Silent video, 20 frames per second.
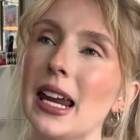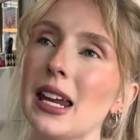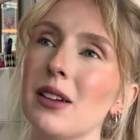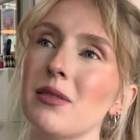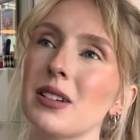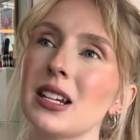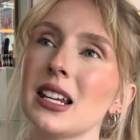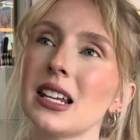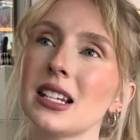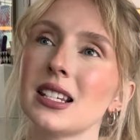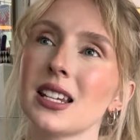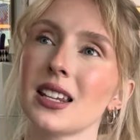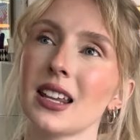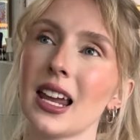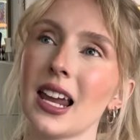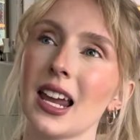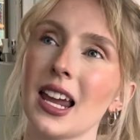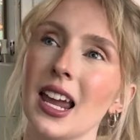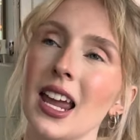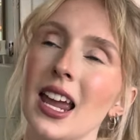You would need to
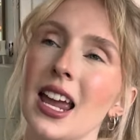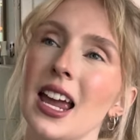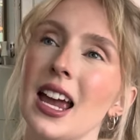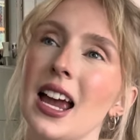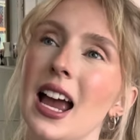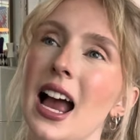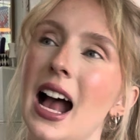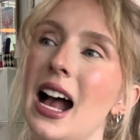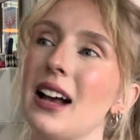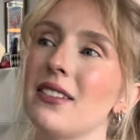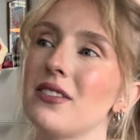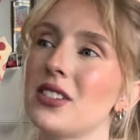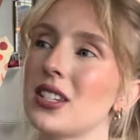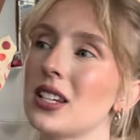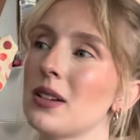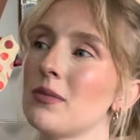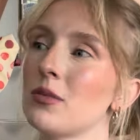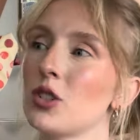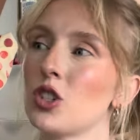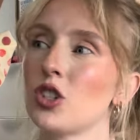like have
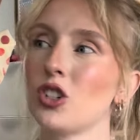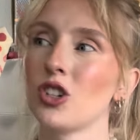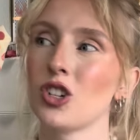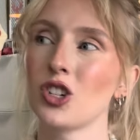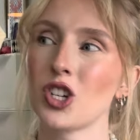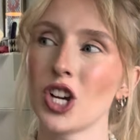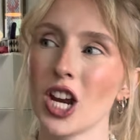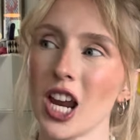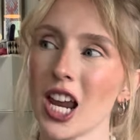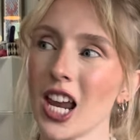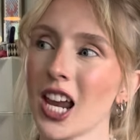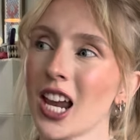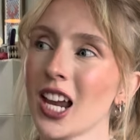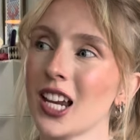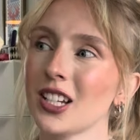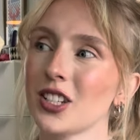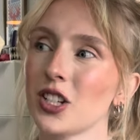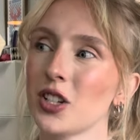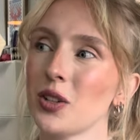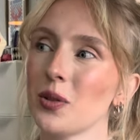some
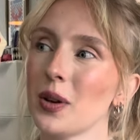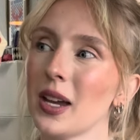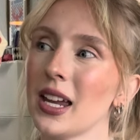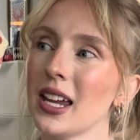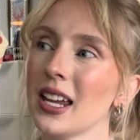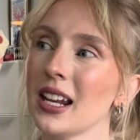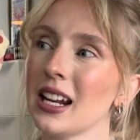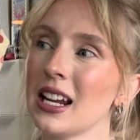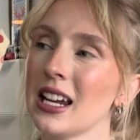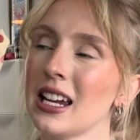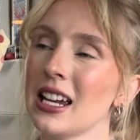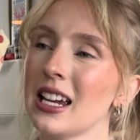zhuzhing to it,